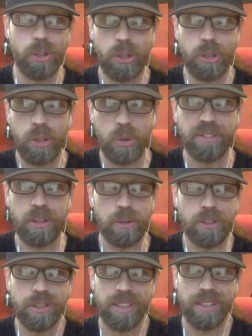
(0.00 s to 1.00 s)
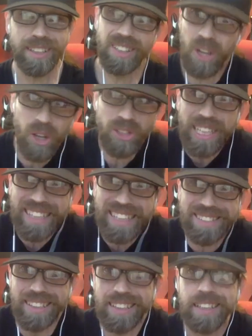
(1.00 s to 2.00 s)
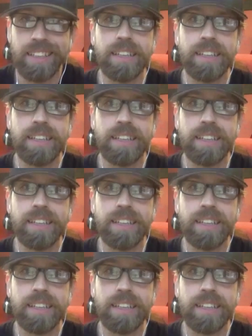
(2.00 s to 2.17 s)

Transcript: you do it a few years, you're like the dogs are easy.